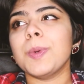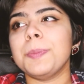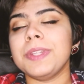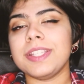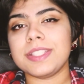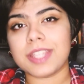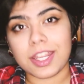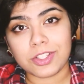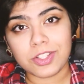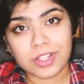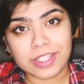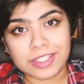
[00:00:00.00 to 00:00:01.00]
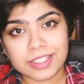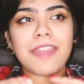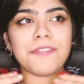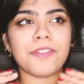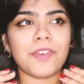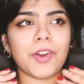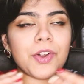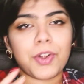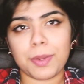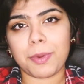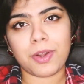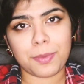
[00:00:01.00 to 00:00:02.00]
would be Dhonielle Clayton. I've
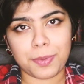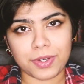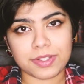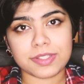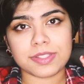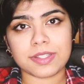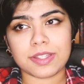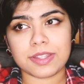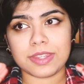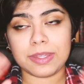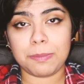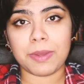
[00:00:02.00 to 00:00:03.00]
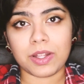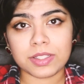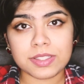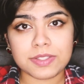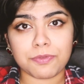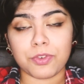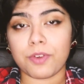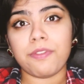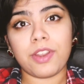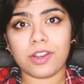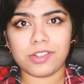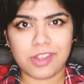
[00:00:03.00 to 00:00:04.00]
heard about her book The Belles for a
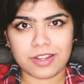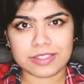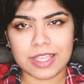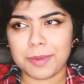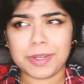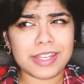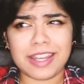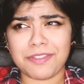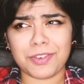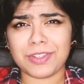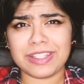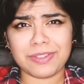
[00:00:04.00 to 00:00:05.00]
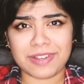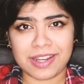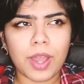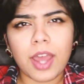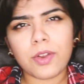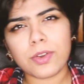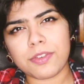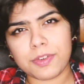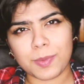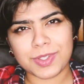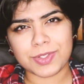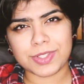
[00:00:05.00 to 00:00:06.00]
very long time and I never really read it. I don't know if it
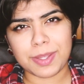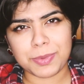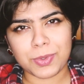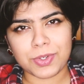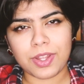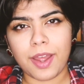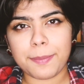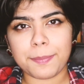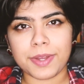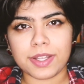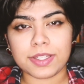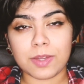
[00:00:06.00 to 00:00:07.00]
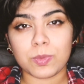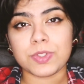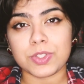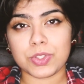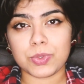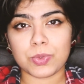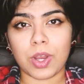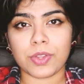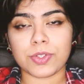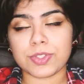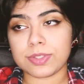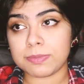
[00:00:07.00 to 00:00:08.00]
was her debut or not, but it was a new
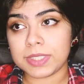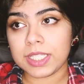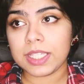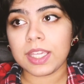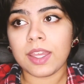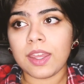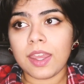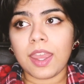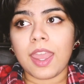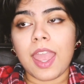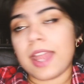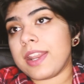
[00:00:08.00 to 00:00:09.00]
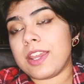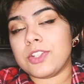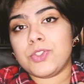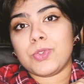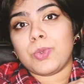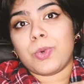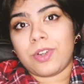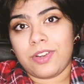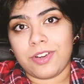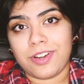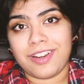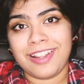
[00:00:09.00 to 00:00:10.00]
author to me and I adored
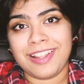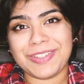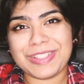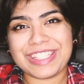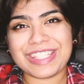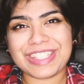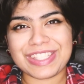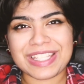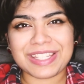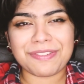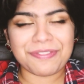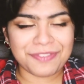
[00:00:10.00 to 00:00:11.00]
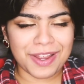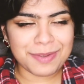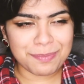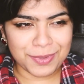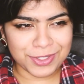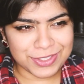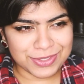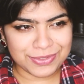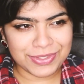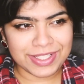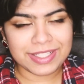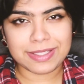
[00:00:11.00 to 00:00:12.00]
her. It was just such a fun book to
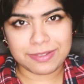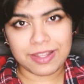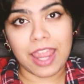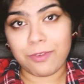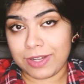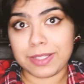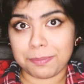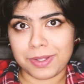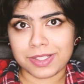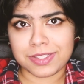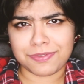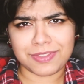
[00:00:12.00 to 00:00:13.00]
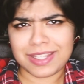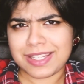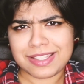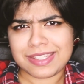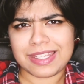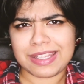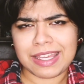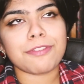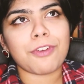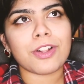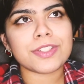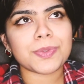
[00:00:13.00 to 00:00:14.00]
read. I read The Belles if I didn't say that. He
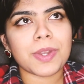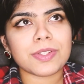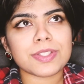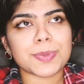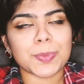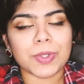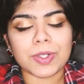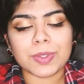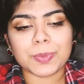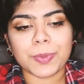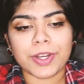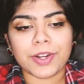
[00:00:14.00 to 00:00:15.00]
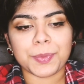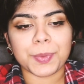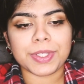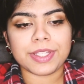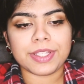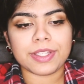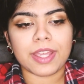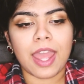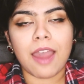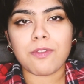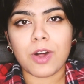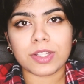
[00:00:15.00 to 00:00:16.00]
falls around this world where we
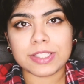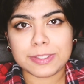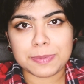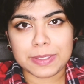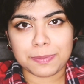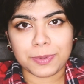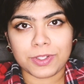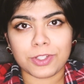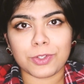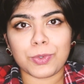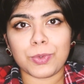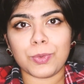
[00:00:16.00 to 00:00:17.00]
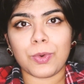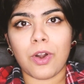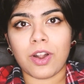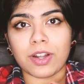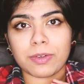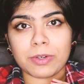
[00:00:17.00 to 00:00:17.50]
have all these people who are